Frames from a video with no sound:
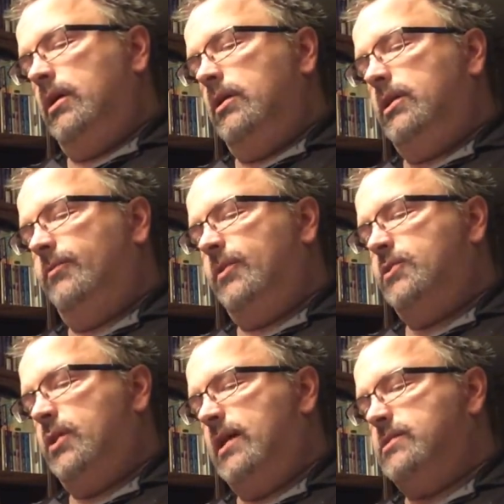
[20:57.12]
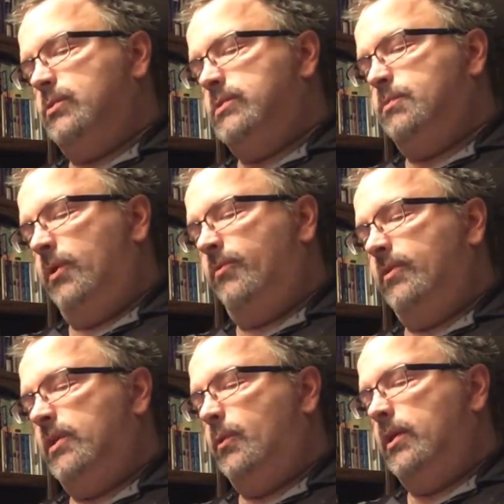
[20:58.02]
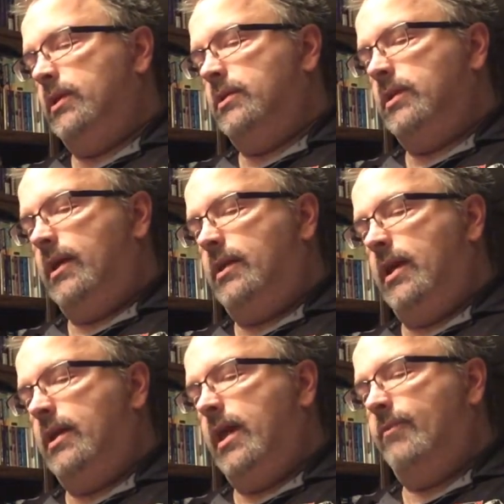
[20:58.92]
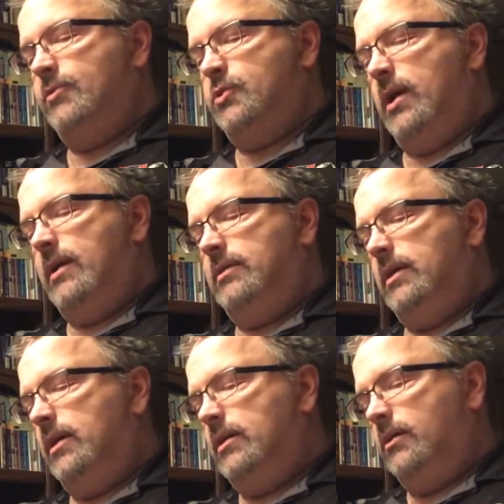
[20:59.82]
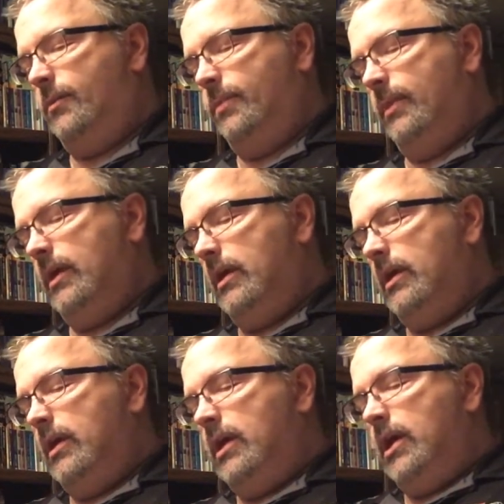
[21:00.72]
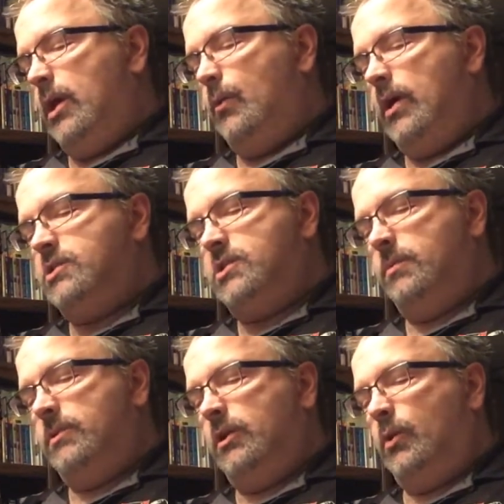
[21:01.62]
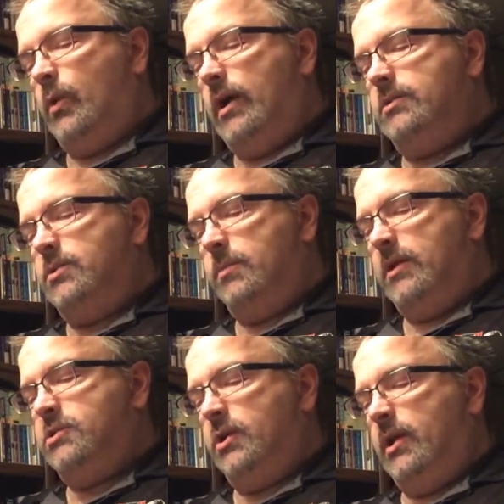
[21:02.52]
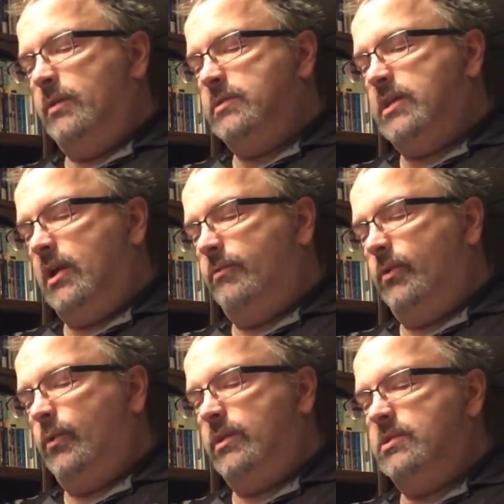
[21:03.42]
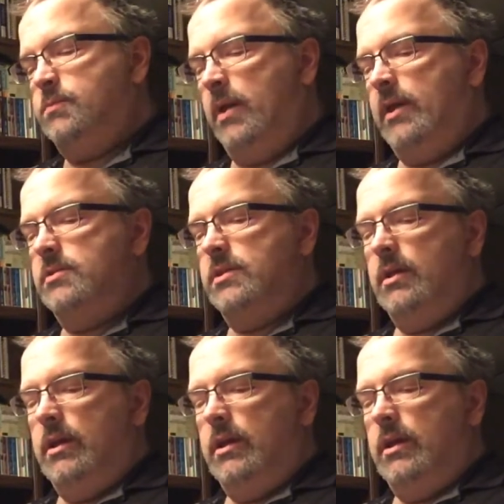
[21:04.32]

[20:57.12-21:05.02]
Clifford Trask was perfectly willing to let Ken have a try at the eagle. He watched him a little while to make sure he was careful with his paint,